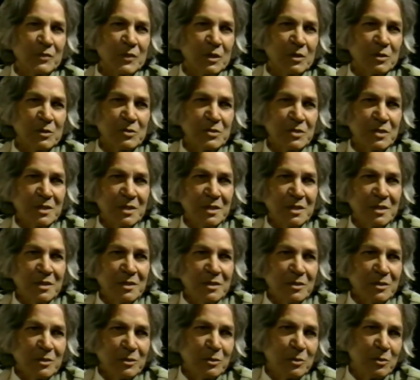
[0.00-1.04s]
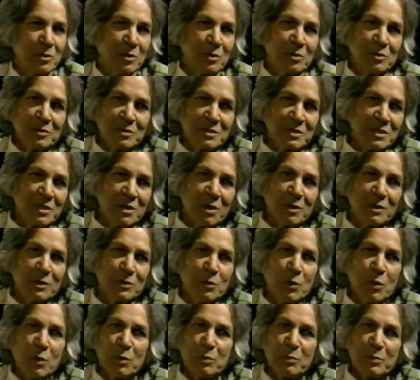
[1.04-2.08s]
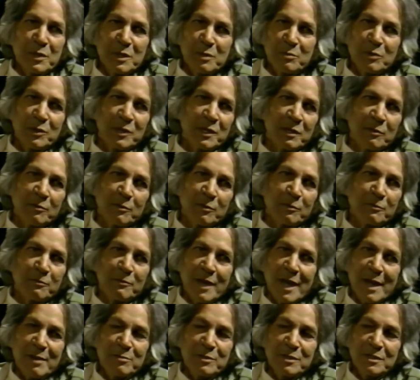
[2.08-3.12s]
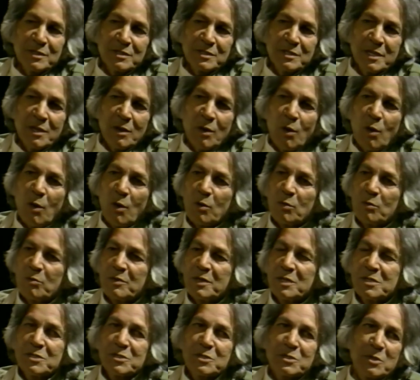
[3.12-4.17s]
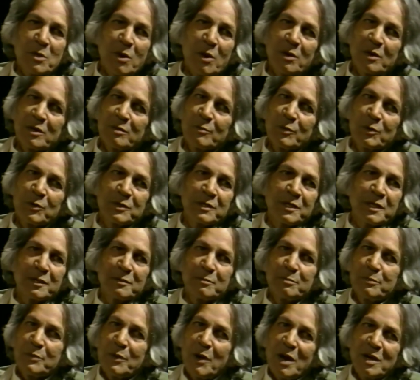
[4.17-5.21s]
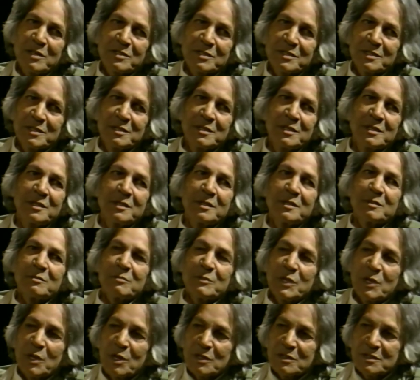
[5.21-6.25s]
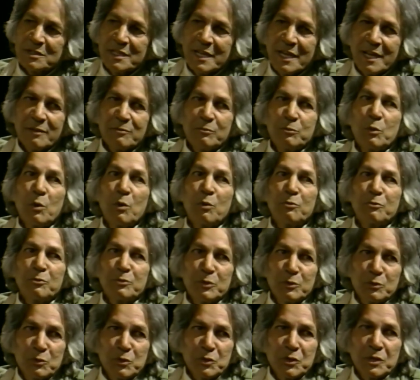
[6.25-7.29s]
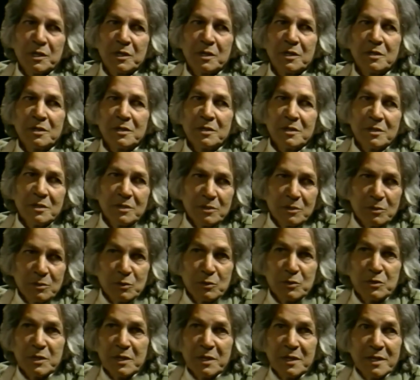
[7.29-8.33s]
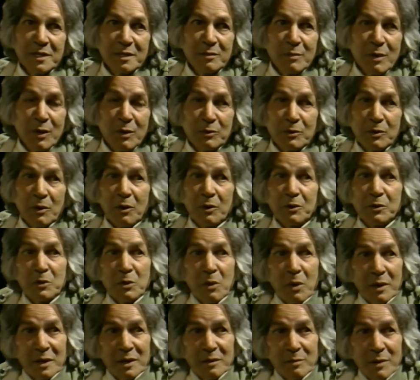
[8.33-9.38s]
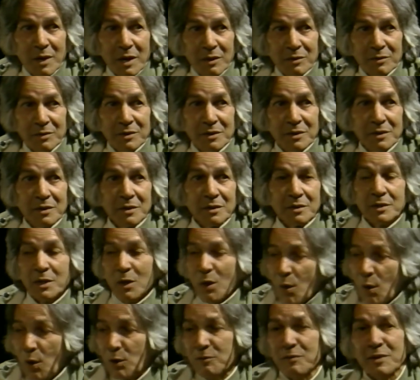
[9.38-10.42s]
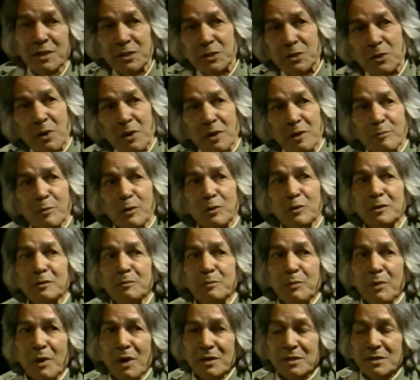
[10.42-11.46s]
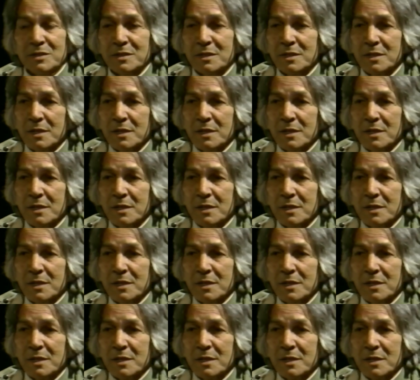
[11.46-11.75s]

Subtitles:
You see, you see all the old people in our families, they always talk about their past because they have no future to think about or talk about. They always talk about the past.